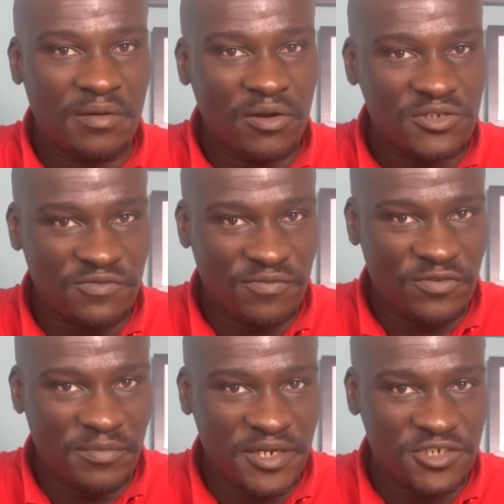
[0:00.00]
lots of
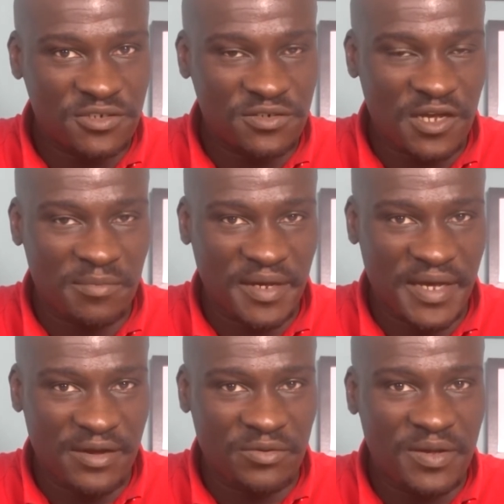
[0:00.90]
information coming
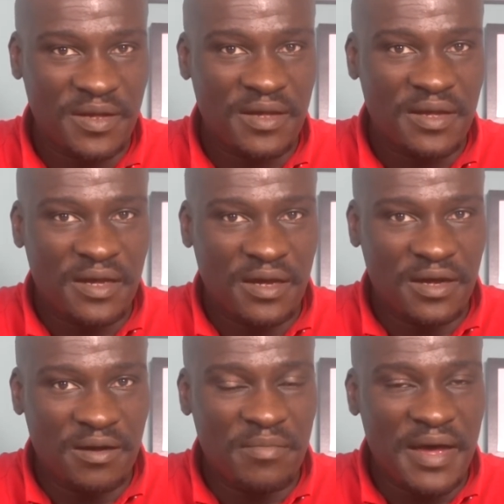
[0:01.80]
out,
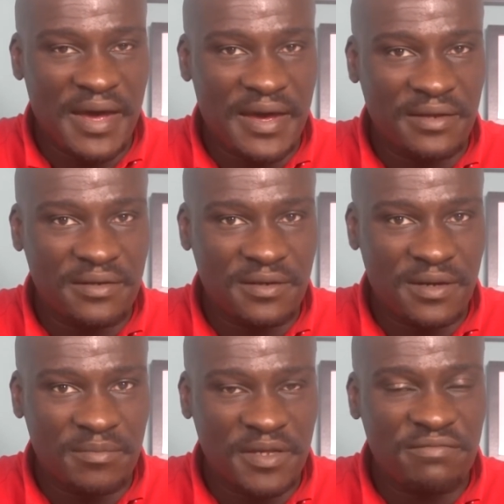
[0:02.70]
and
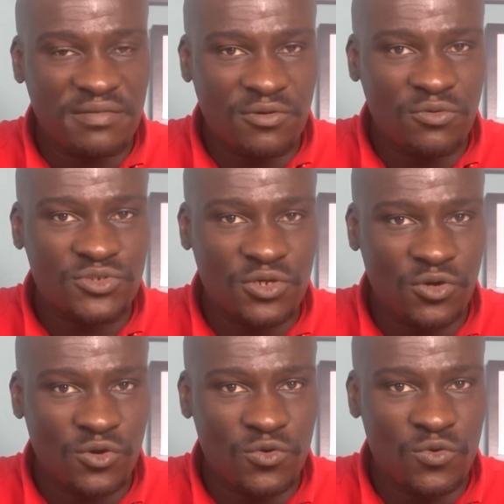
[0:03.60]
give thought to
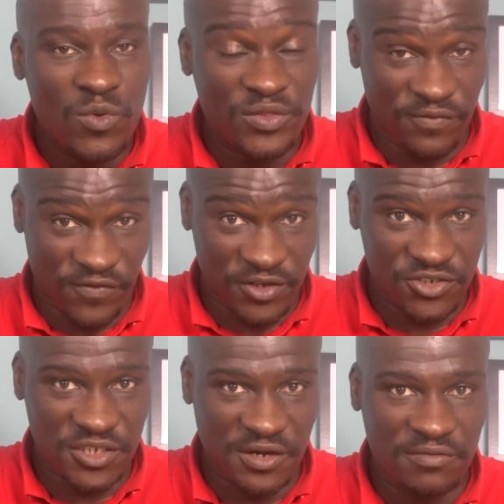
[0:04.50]
whether for
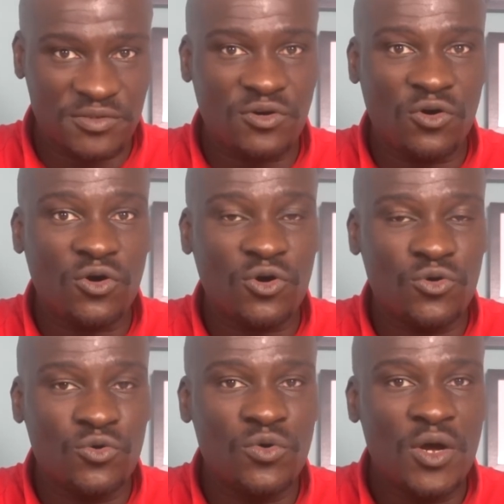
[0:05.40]
yourselves or
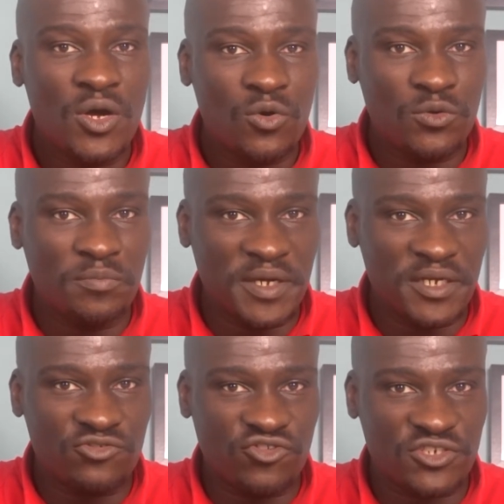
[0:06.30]
who would be
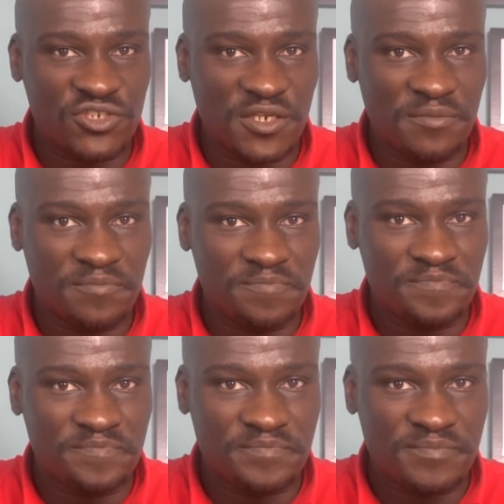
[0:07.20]
interested.
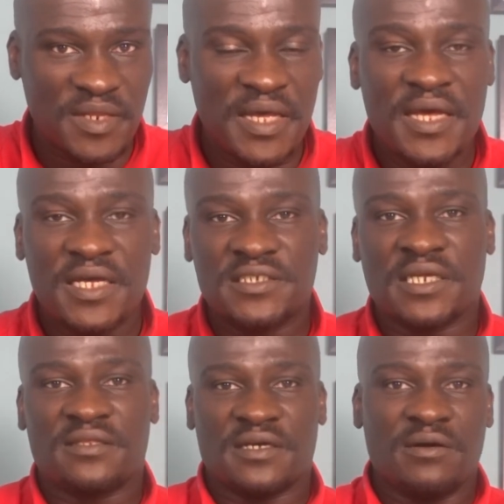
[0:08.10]
There's
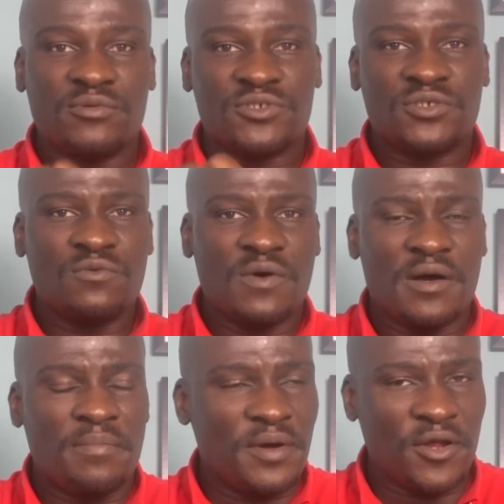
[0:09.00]
another thing, I want to
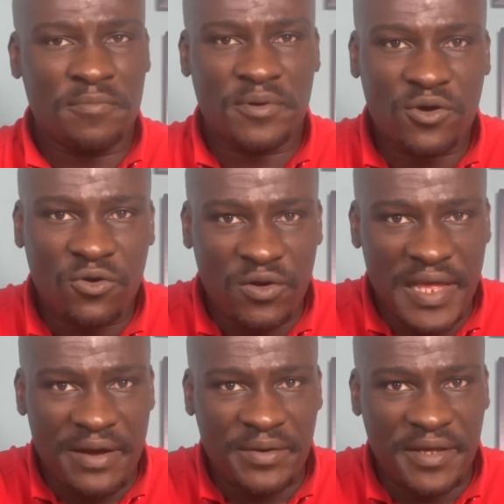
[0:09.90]
put an open call
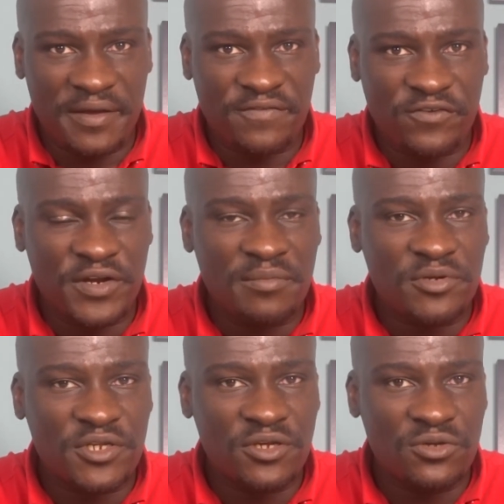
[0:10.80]
out here for
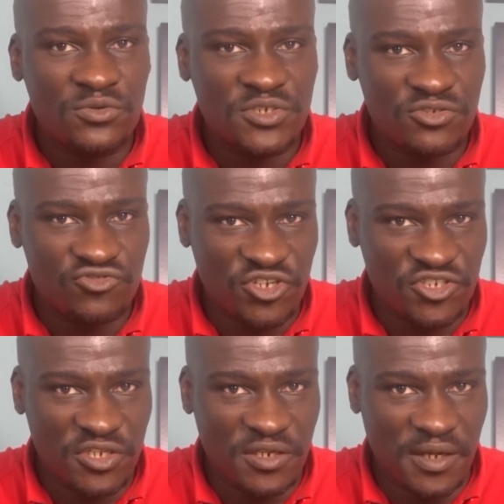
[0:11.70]
anybody who's
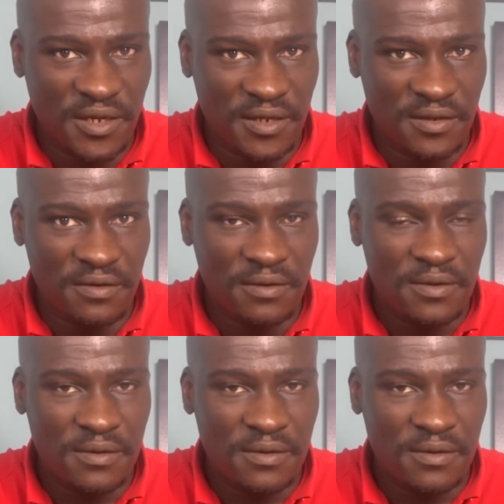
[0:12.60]
interested in